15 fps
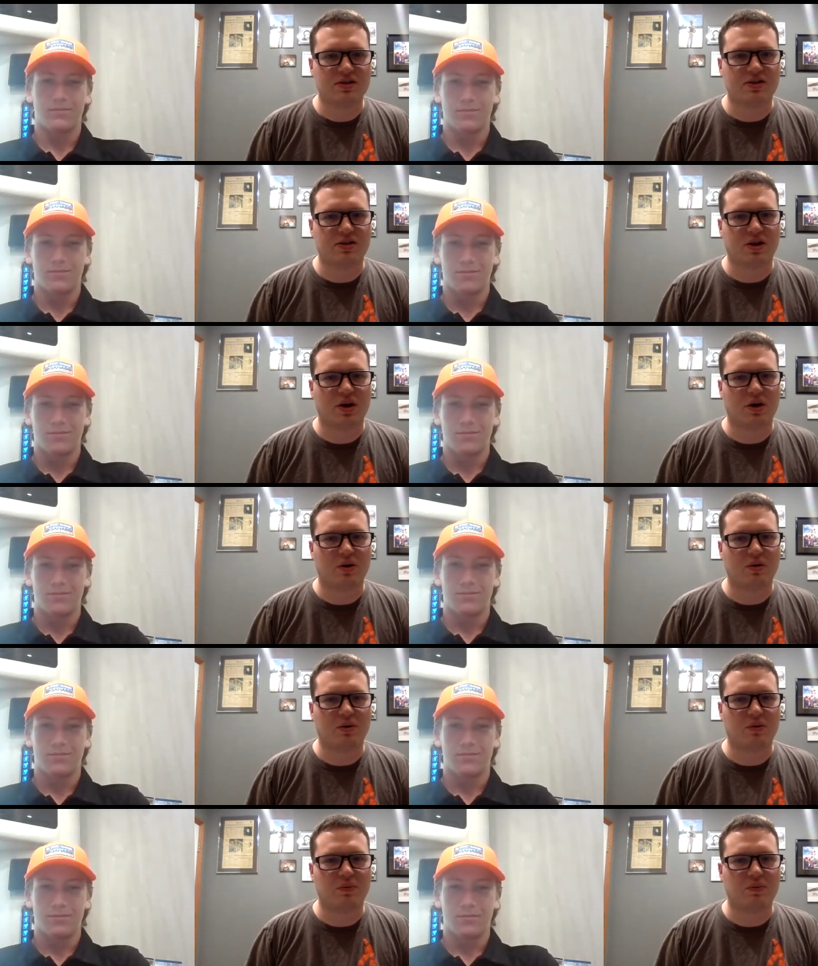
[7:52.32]

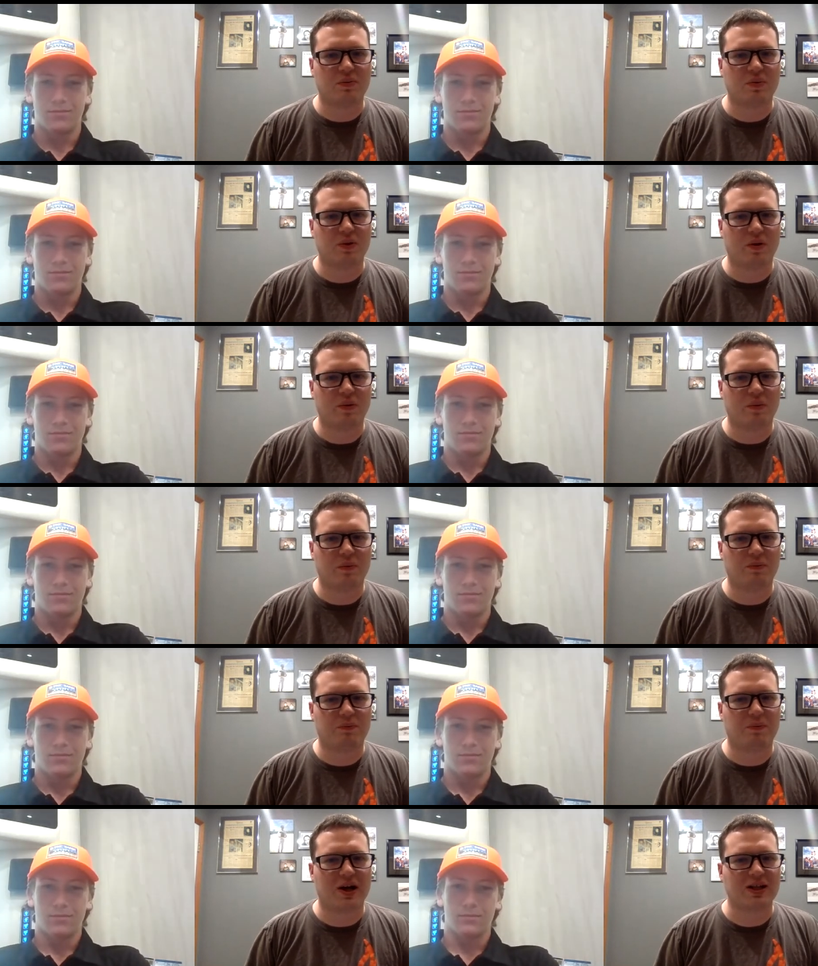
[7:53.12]
Speaker 1: so
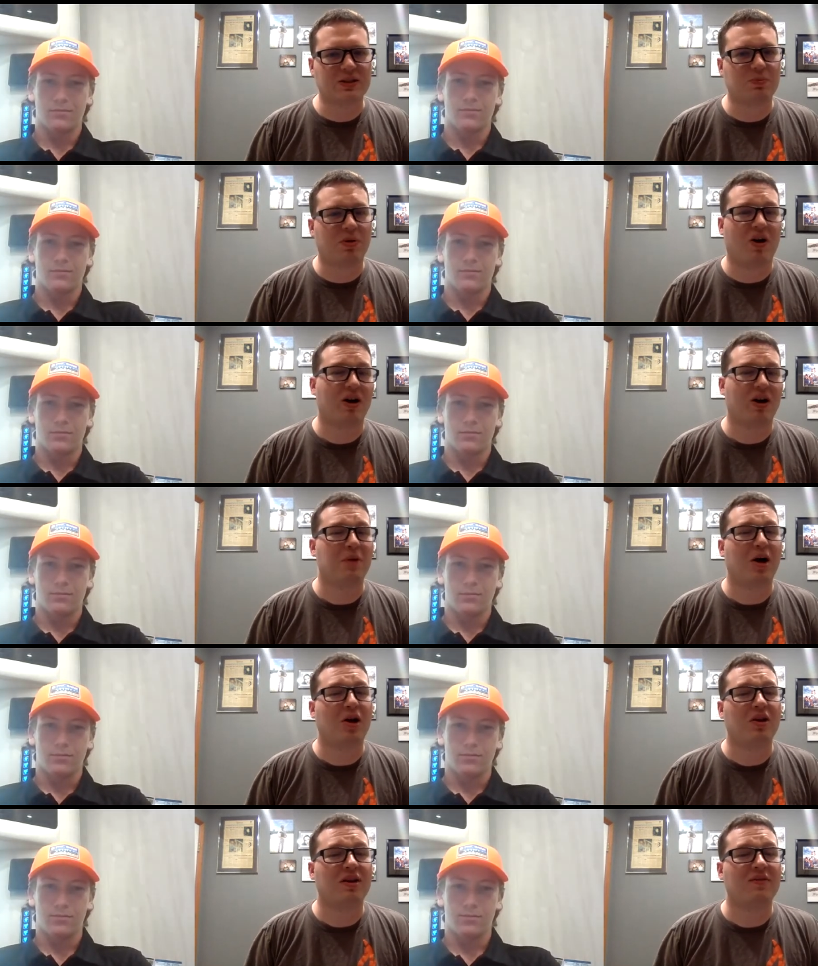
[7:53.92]
best part
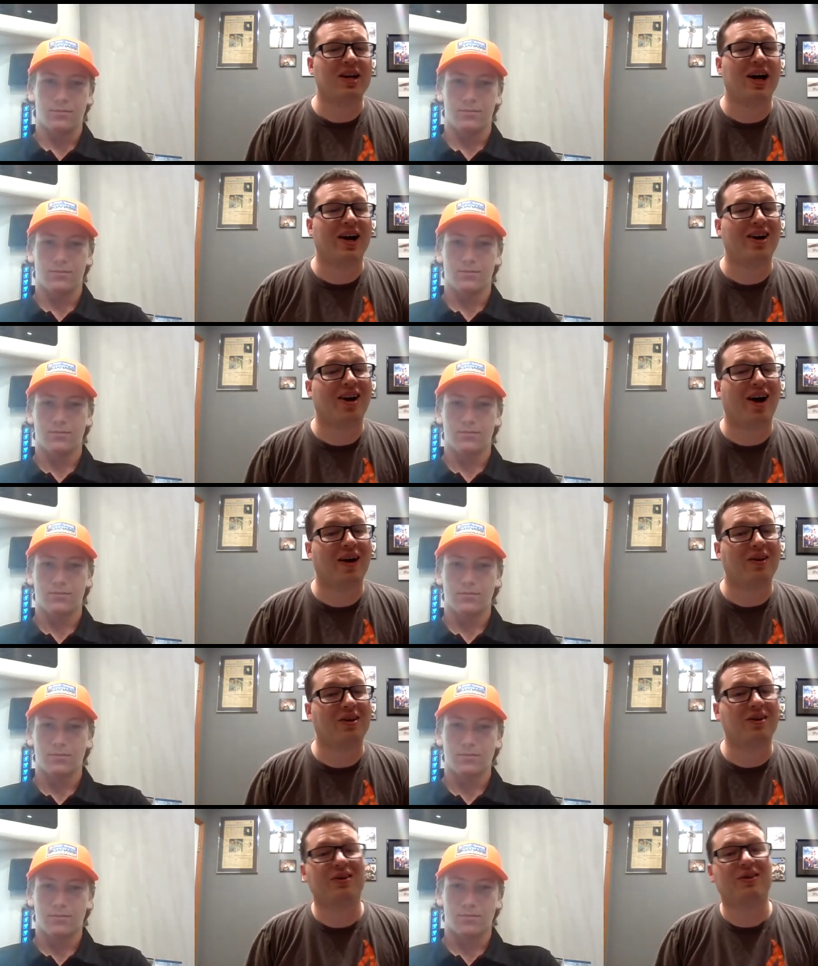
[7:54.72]
about living on
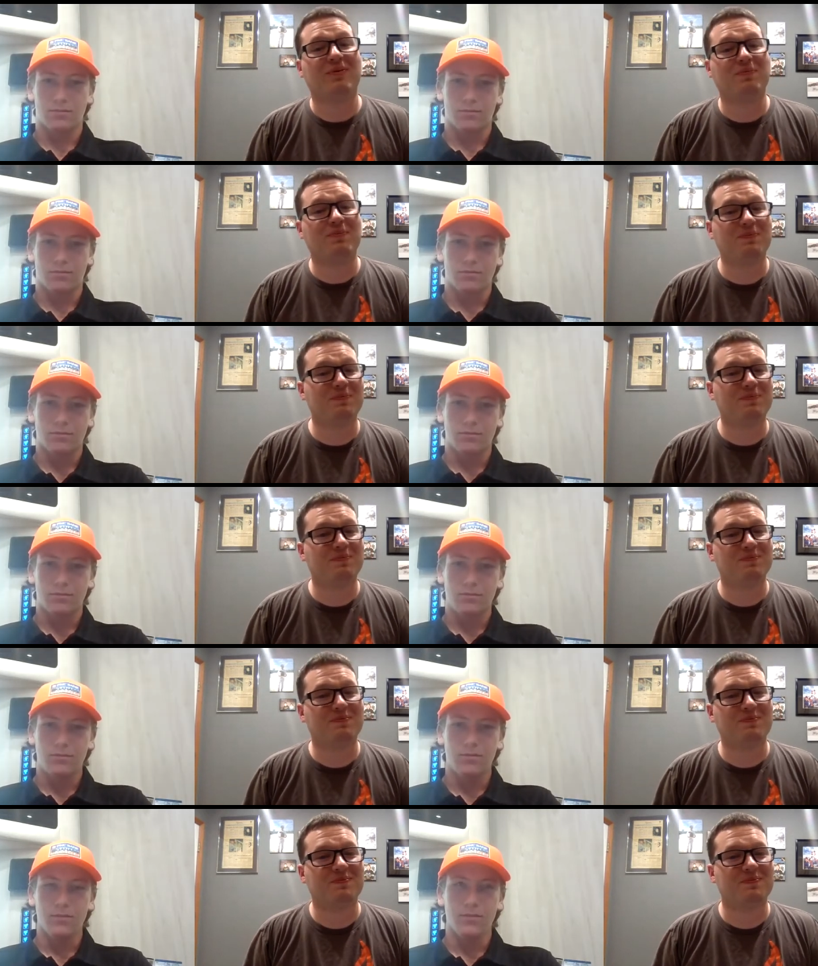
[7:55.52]

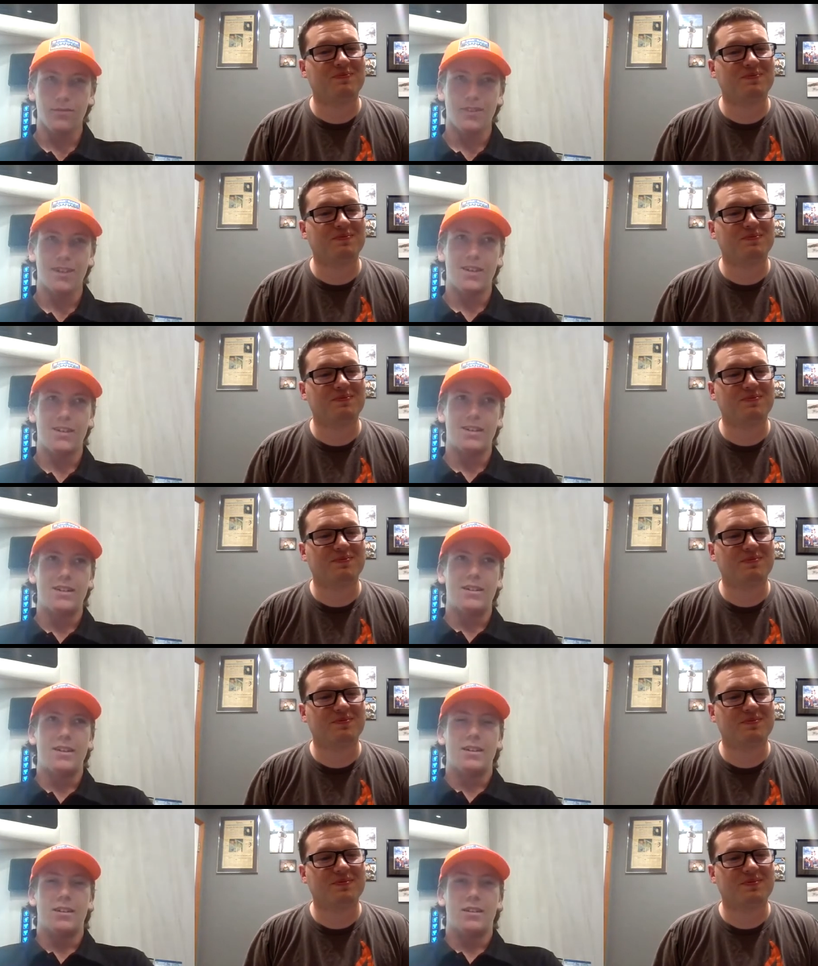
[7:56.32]
an
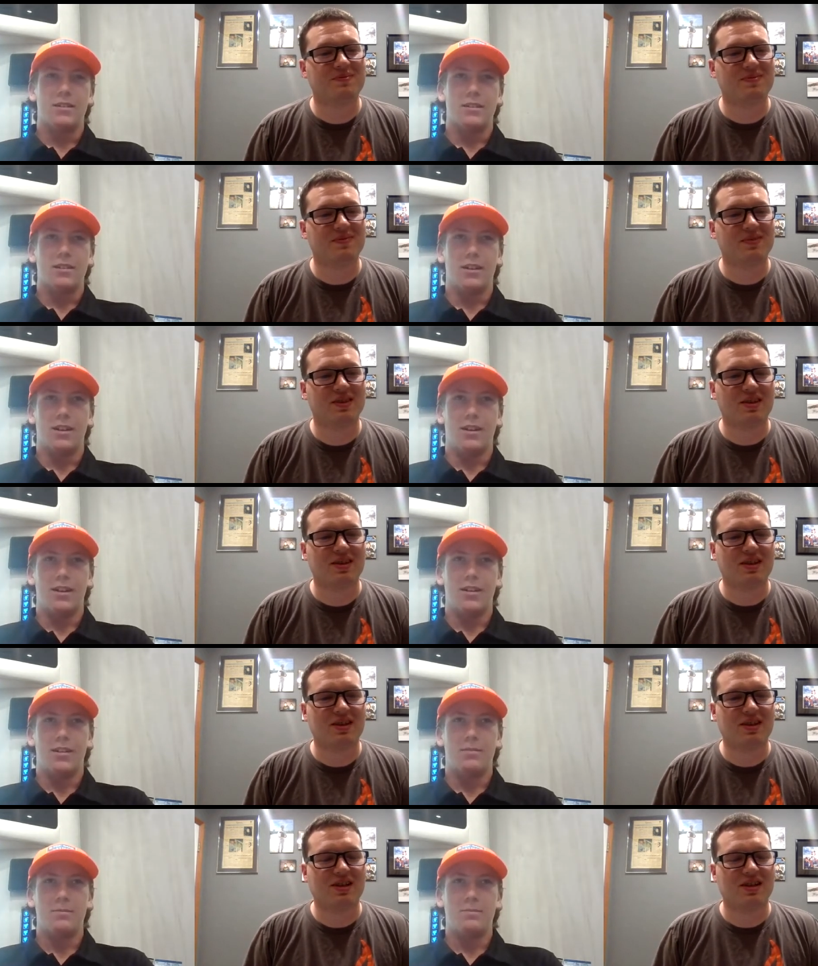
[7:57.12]
Speaker 2: island
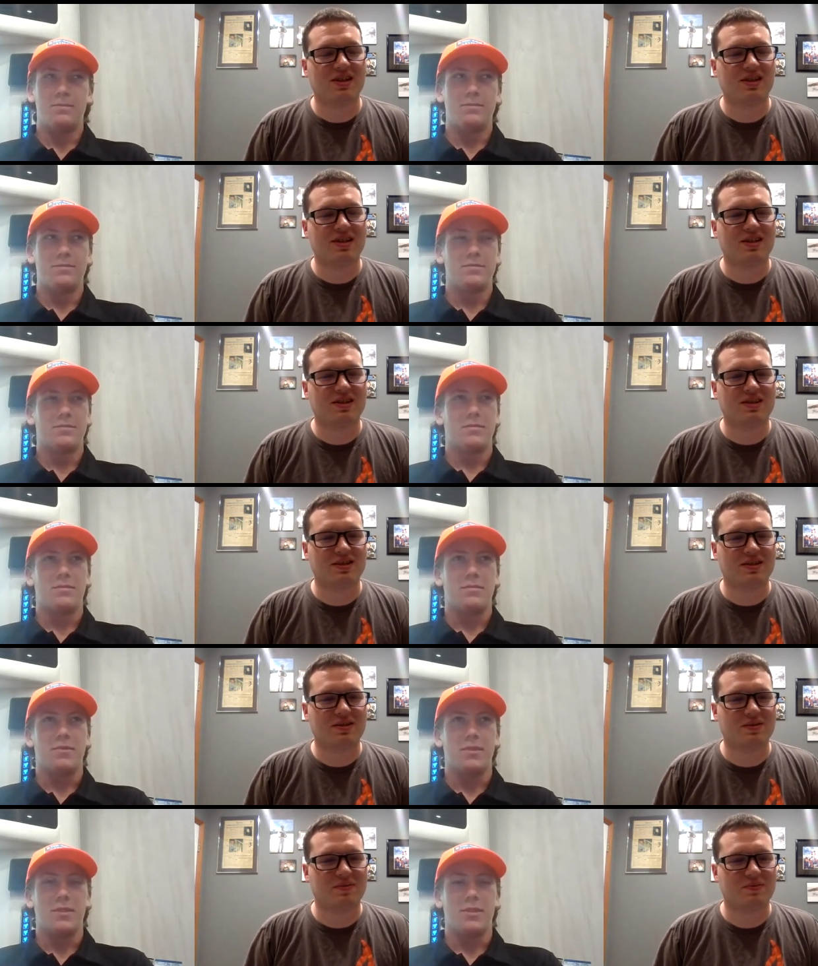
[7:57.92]
um
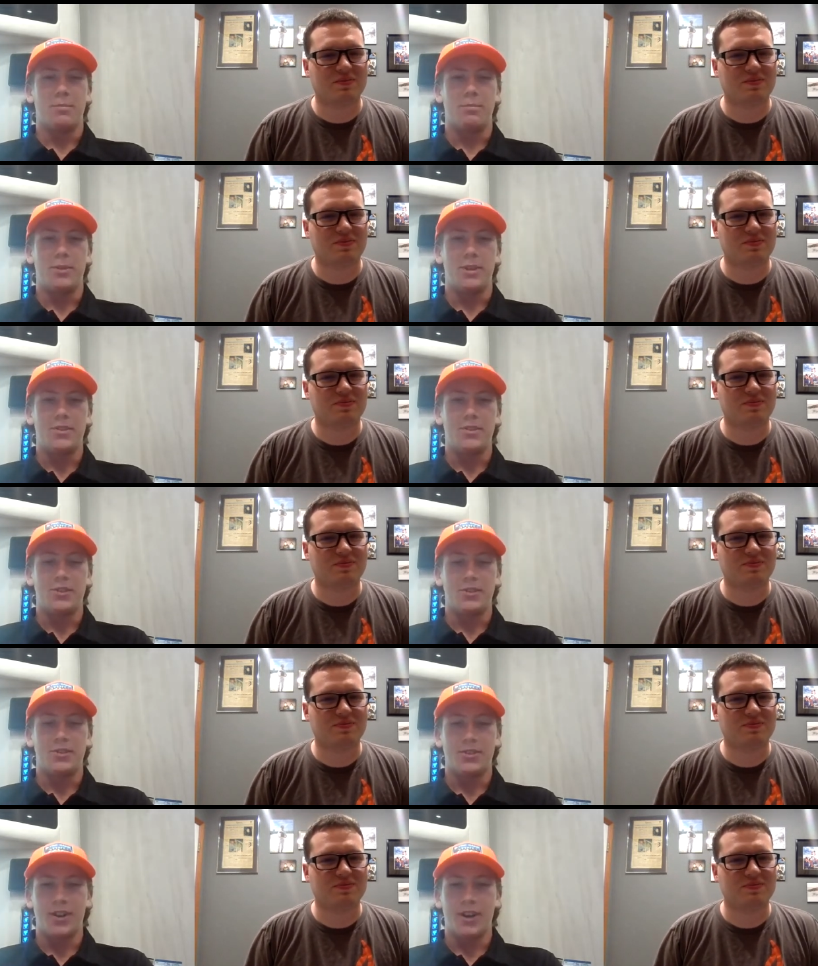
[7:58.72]
the beach
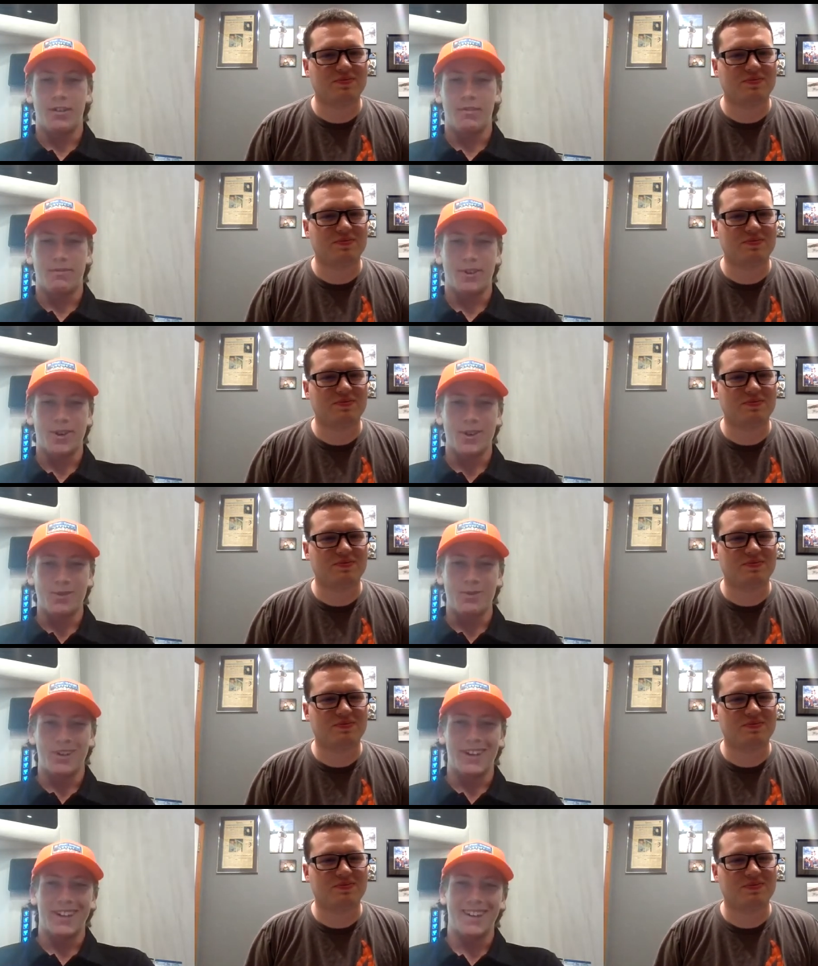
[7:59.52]
is not far
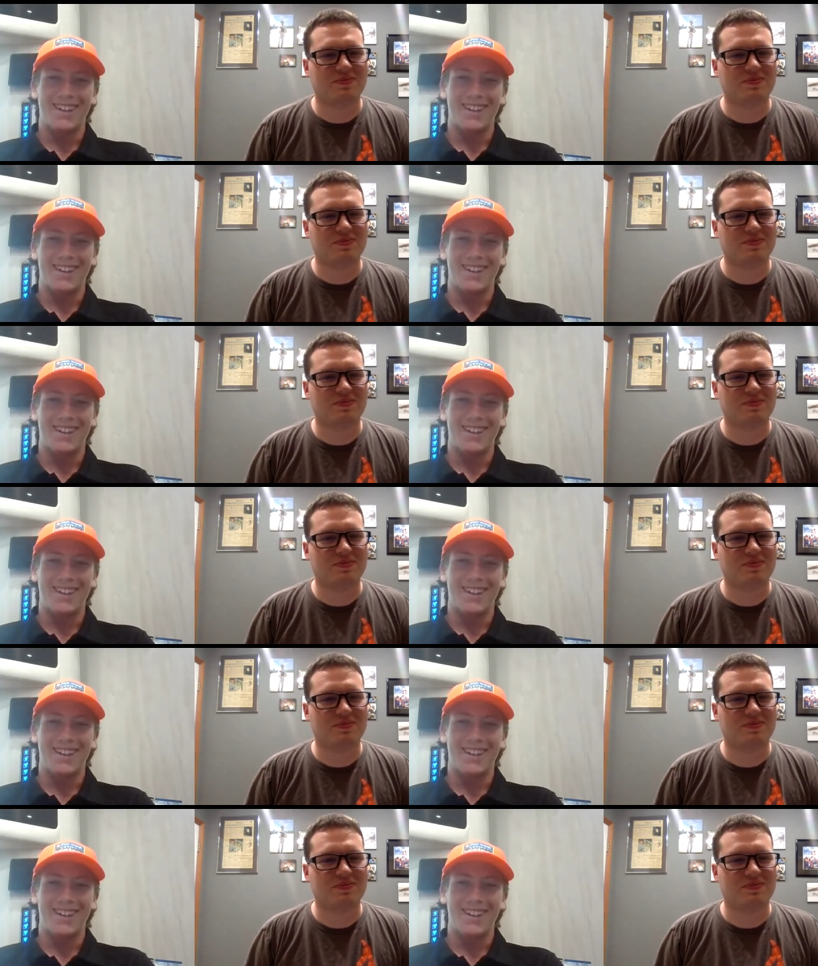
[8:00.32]
away